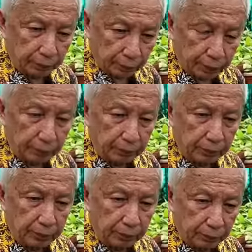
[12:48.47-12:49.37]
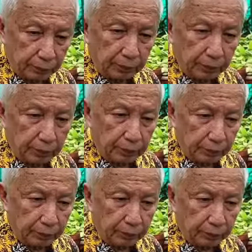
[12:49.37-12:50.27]
are interested in aglaonemas, do
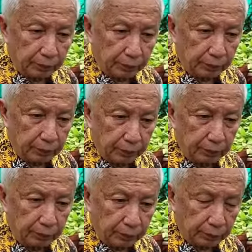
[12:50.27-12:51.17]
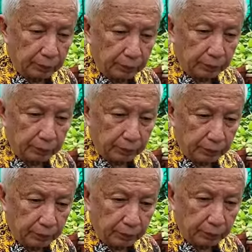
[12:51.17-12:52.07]
follow those events here locally in
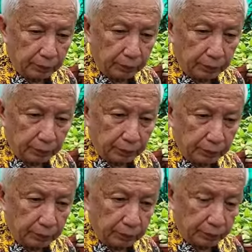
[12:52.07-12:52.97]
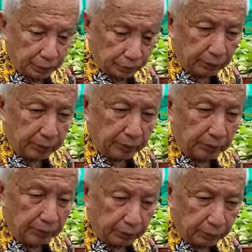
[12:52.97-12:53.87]
Indonesia. But Mr. Greg
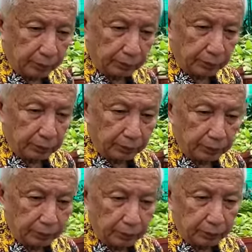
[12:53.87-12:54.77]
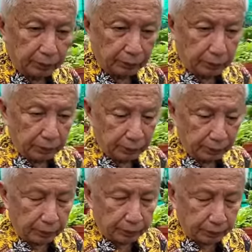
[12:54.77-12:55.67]
is known way more than
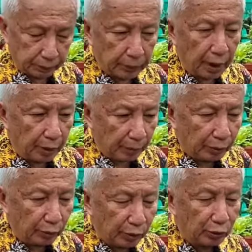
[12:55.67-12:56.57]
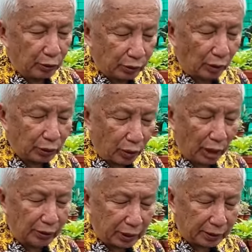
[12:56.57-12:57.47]
his aglaonemas. But we should also
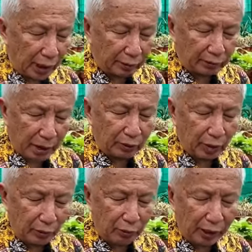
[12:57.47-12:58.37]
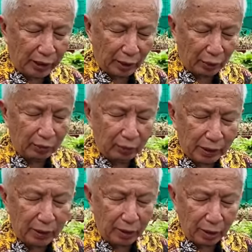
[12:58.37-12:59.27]
understand that we cannot
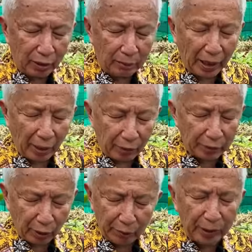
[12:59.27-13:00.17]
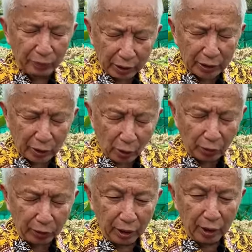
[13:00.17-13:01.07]
work by ourselves, work alone.